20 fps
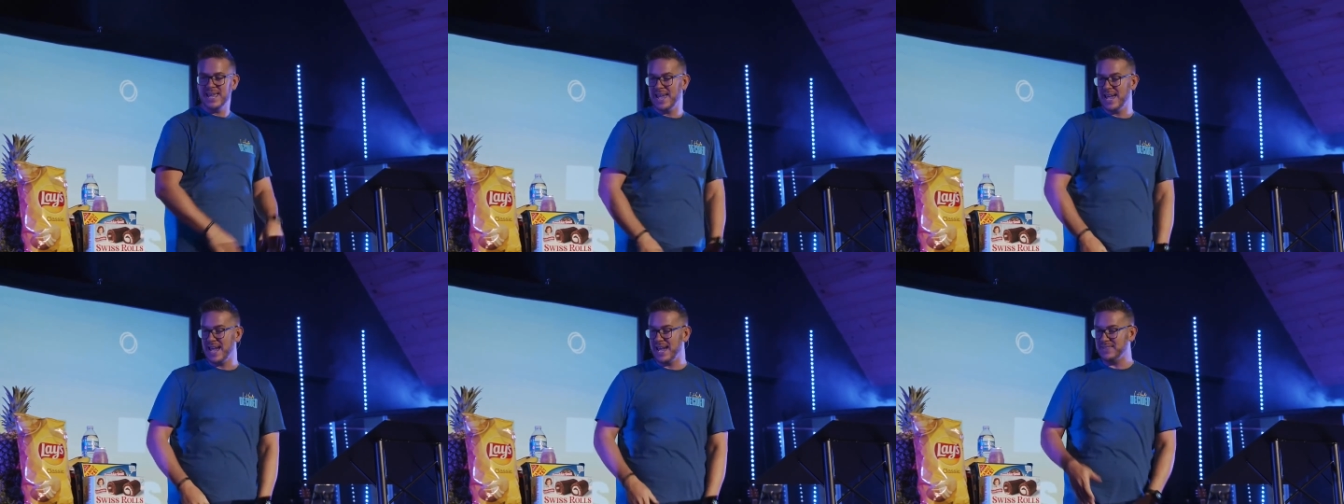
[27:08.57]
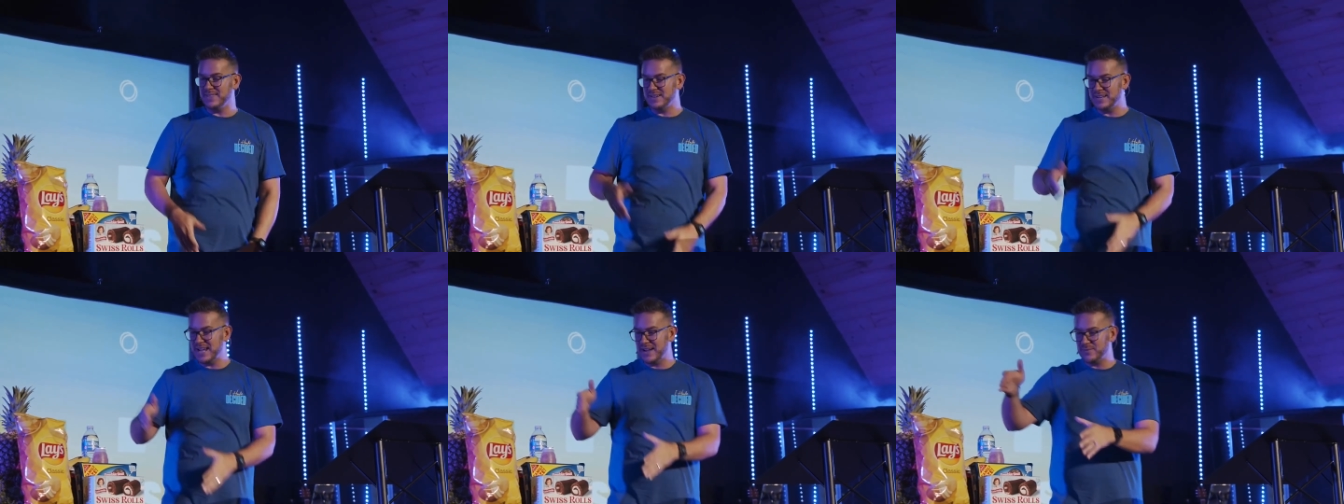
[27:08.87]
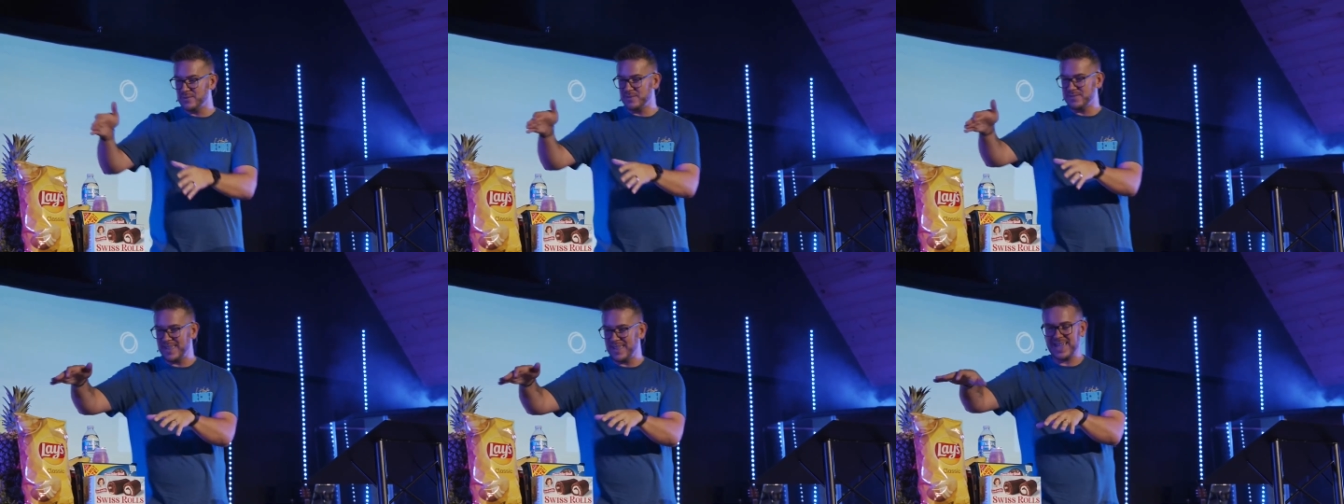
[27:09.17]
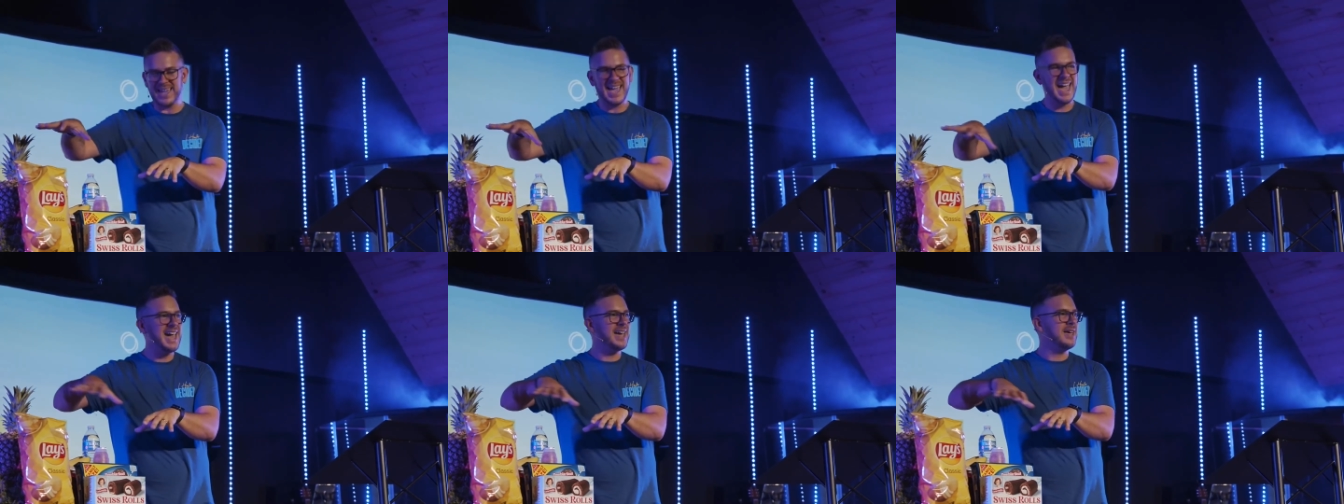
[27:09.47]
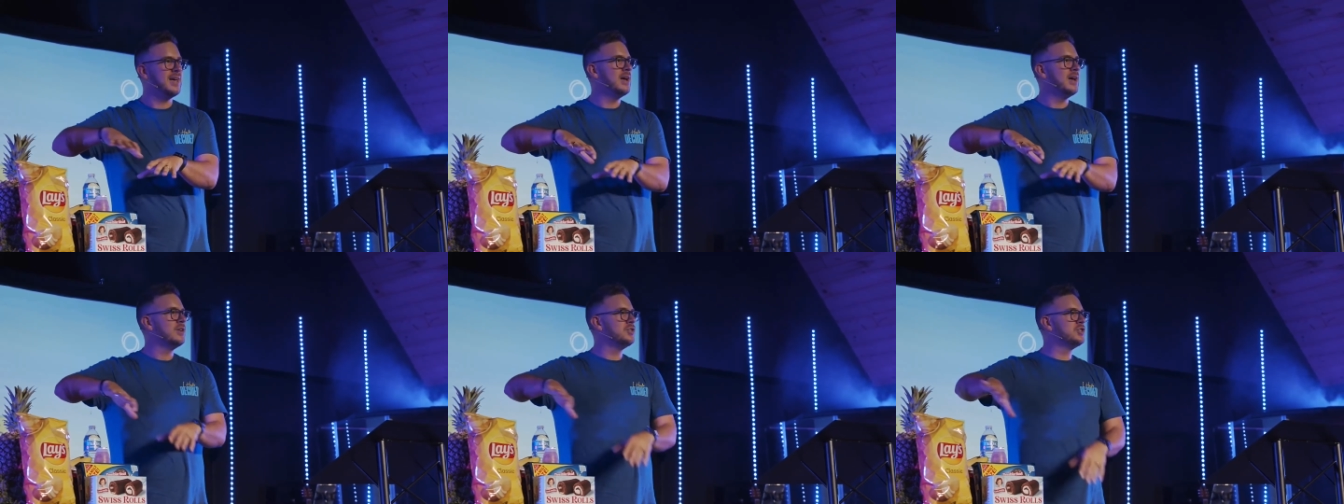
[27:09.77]
and the devil's saying, hey,
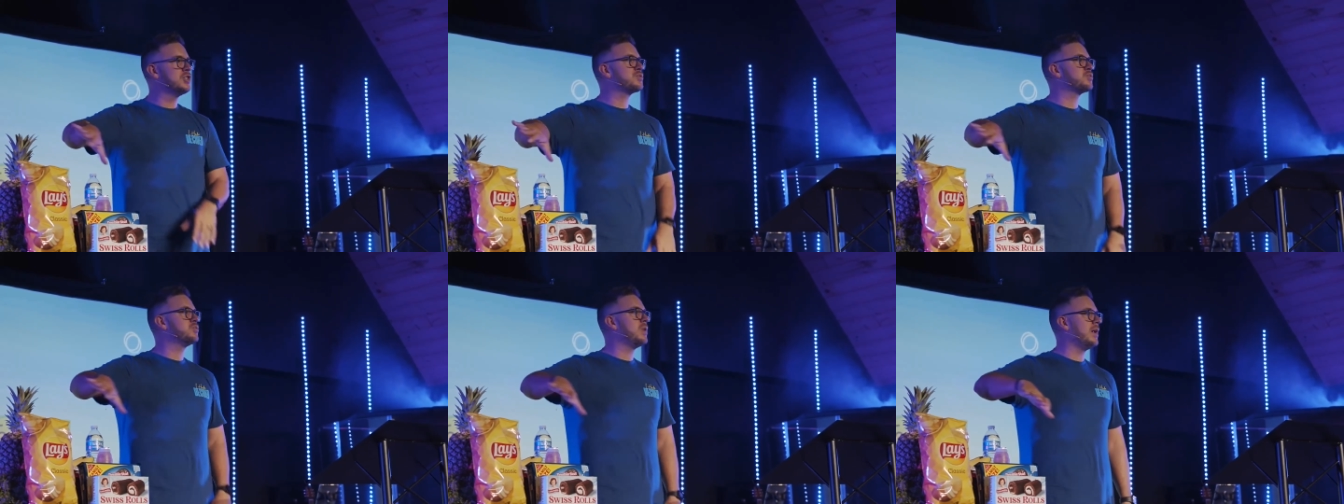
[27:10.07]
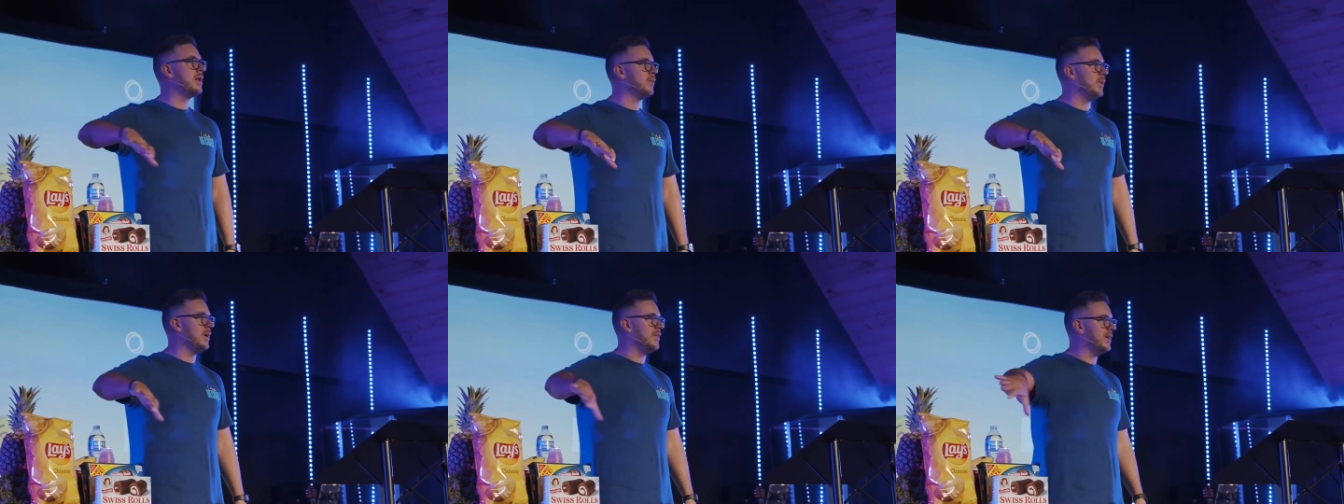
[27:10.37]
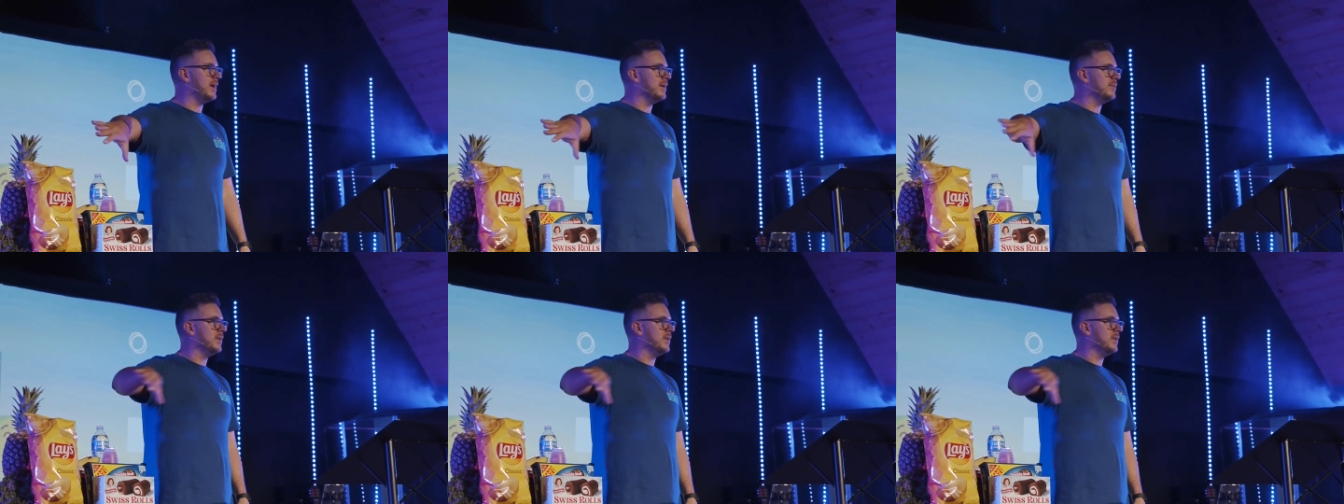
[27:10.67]
just run with it.